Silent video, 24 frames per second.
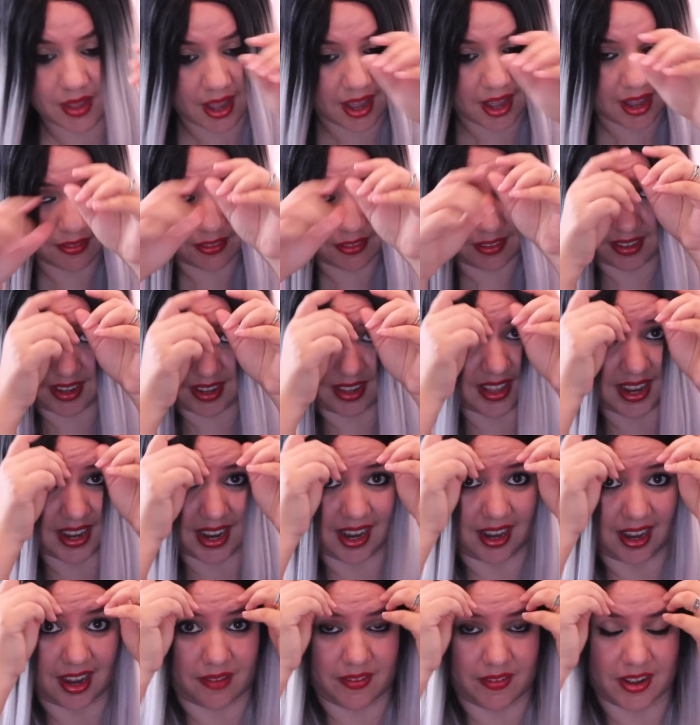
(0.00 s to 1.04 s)
I have to say
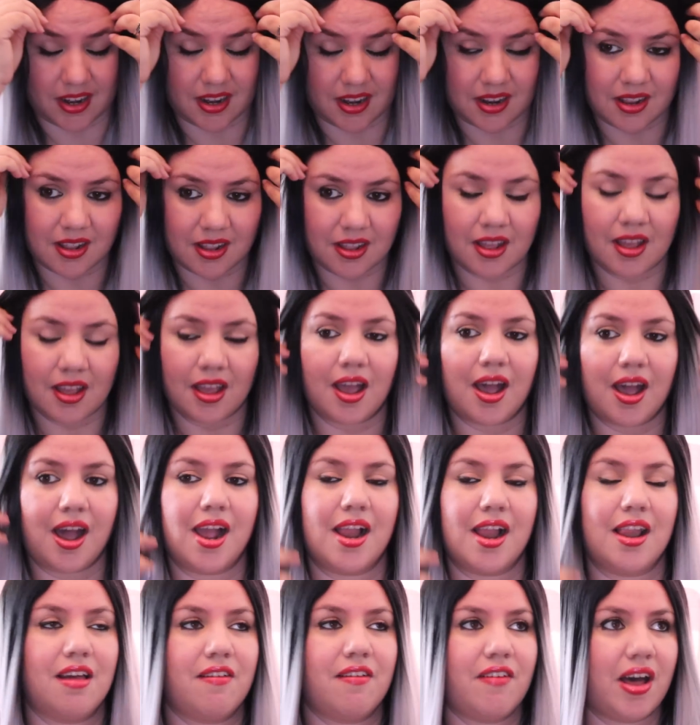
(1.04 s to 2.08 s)
that I love it.
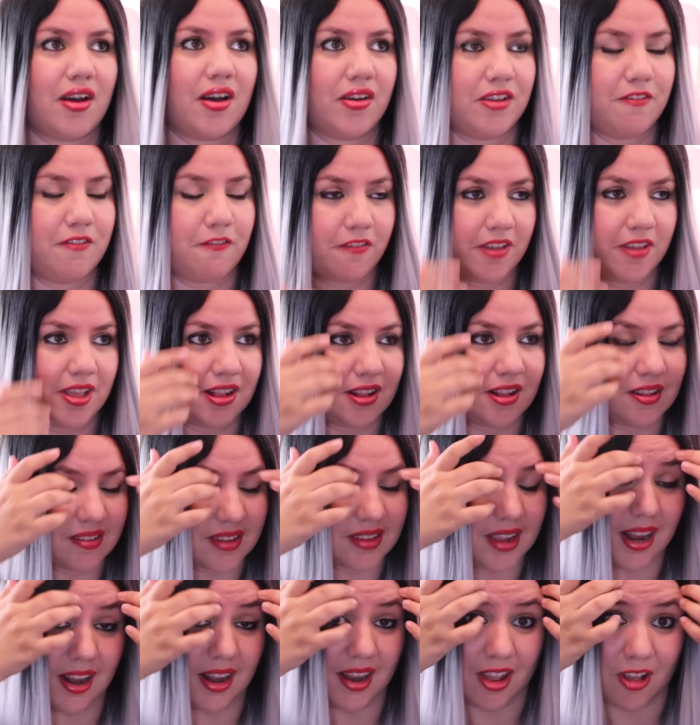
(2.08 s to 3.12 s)
I love how it
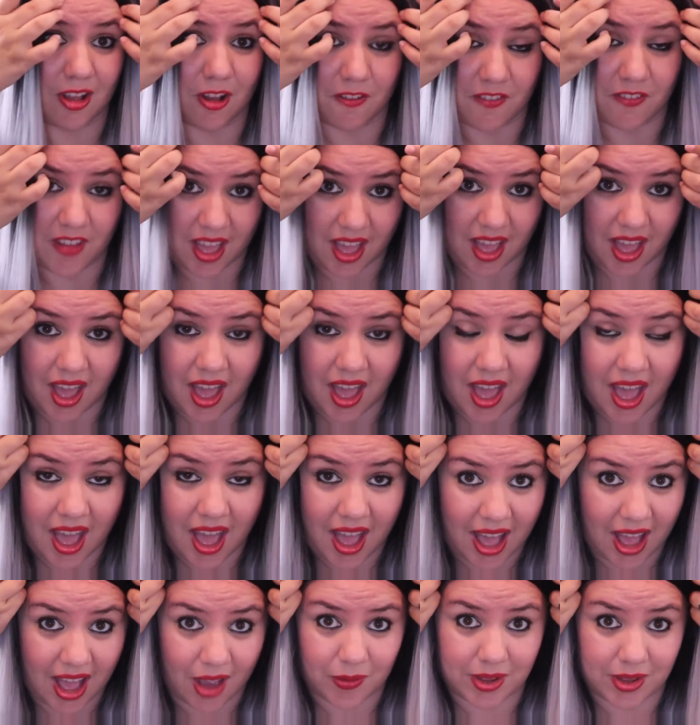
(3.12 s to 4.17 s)
feels. I love
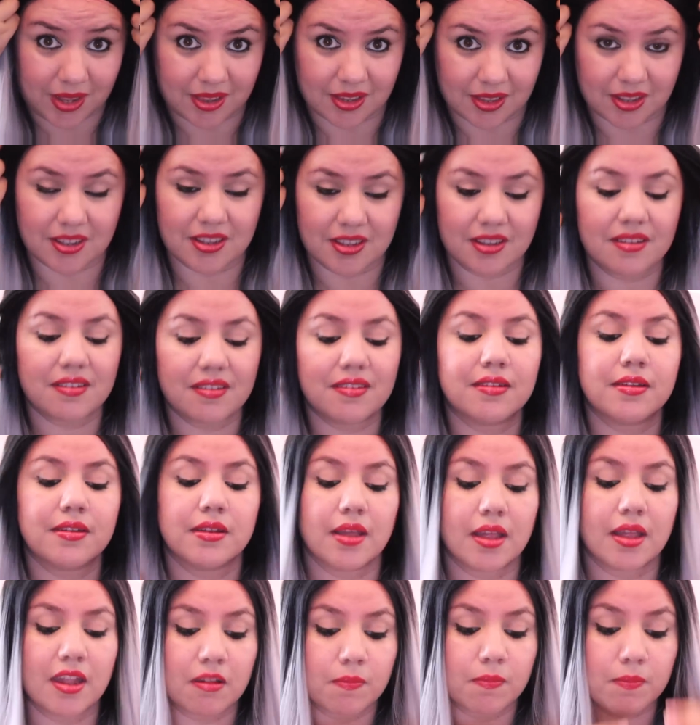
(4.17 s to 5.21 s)
how it looks,
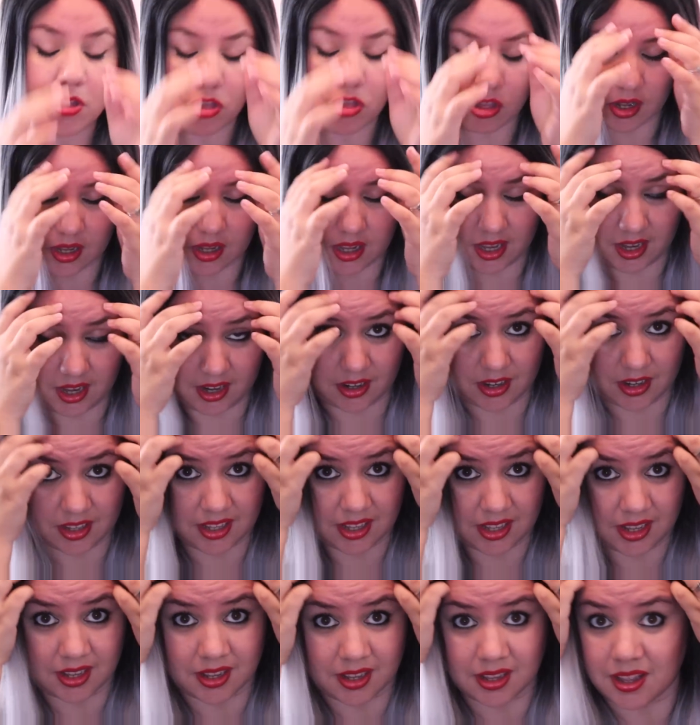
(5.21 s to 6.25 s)
especially here
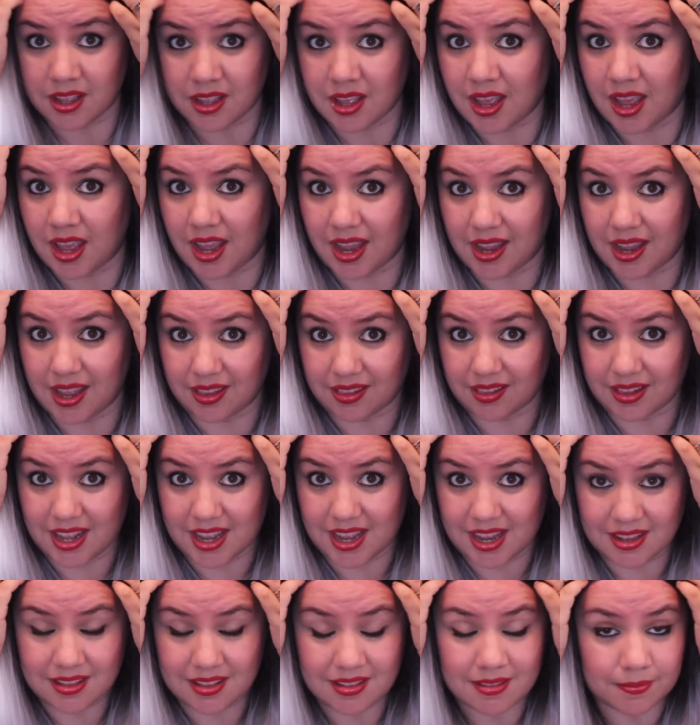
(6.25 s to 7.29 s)
in the
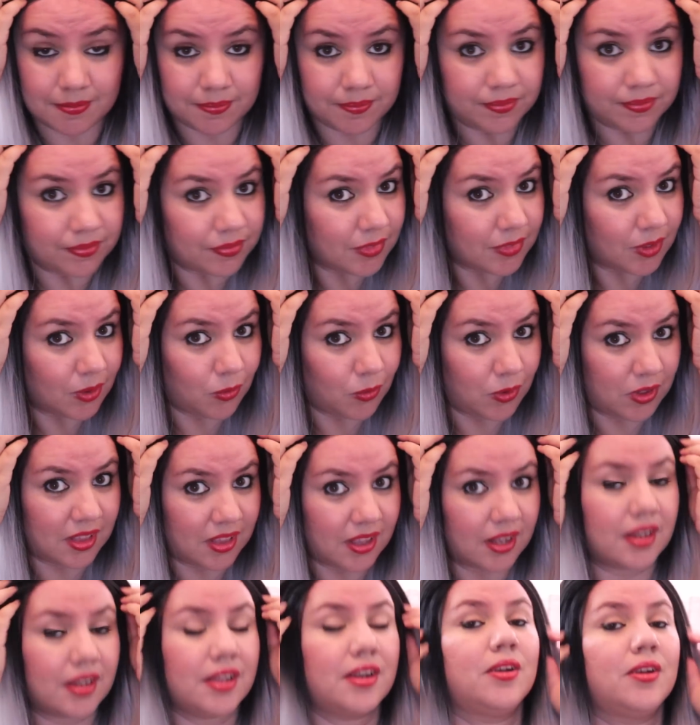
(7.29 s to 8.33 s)
headline with
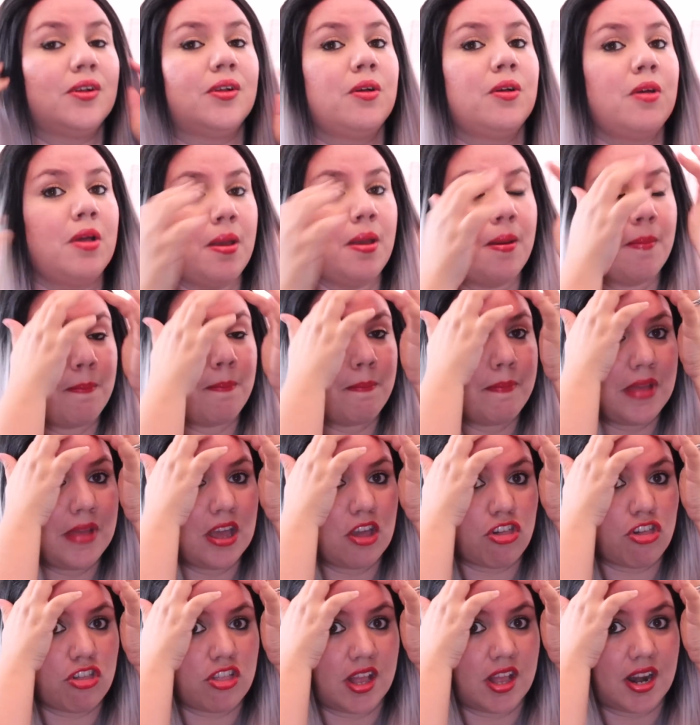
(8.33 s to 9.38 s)
the little
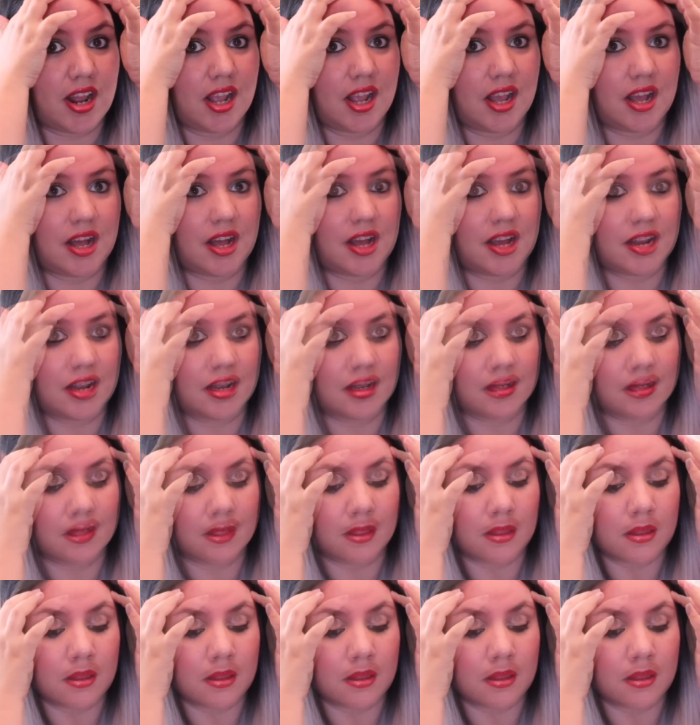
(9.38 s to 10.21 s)
mesh that I cut.